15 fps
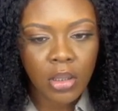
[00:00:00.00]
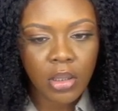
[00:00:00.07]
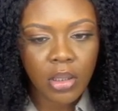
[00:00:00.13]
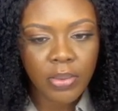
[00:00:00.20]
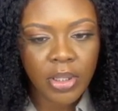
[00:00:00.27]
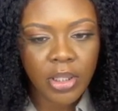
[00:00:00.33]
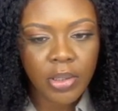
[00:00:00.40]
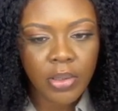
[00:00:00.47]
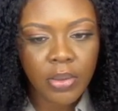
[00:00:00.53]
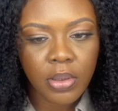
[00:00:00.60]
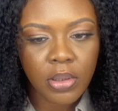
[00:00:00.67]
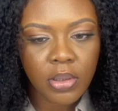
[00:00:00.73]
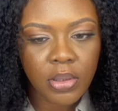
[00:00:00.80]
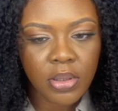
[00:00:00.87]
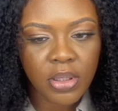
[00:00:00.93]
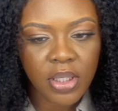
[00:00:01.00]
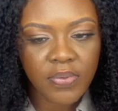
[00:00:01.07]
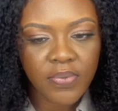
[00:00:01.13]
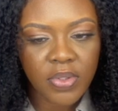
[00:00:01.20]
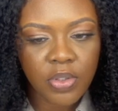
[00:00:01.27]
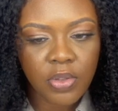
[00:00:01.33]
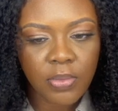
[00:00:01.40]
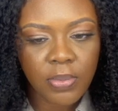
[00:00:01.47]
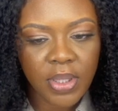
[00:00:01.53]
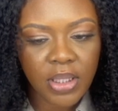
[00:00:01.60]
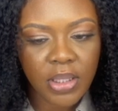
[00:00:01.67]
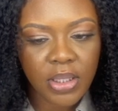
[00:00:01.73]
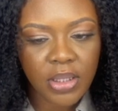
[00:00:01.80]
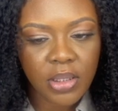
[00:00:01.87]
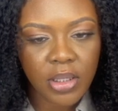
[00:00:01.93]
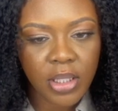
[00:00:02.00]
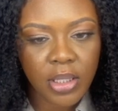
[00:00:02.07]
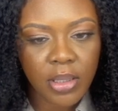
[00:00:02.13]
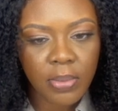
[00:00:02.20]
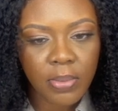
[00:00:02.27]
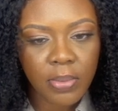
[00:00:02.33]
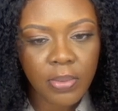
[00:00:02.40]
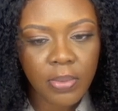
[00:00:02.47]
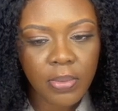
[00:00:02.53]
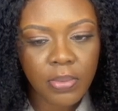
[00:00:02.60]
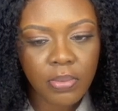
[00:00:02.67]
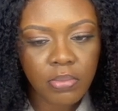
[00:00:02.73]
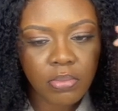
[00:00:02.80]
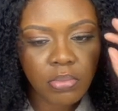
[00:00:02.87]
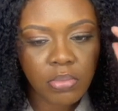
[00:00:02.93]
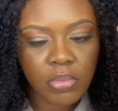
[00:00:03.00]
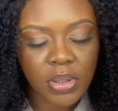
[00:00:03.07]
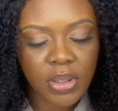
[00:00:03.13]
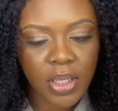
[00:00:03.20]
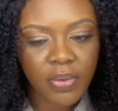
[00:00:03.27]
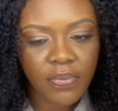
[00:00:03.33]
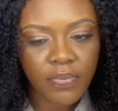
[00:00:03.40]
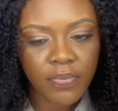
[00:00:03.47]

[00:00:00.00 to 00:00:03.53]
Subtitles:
There we go. Save it to my desktop. Save.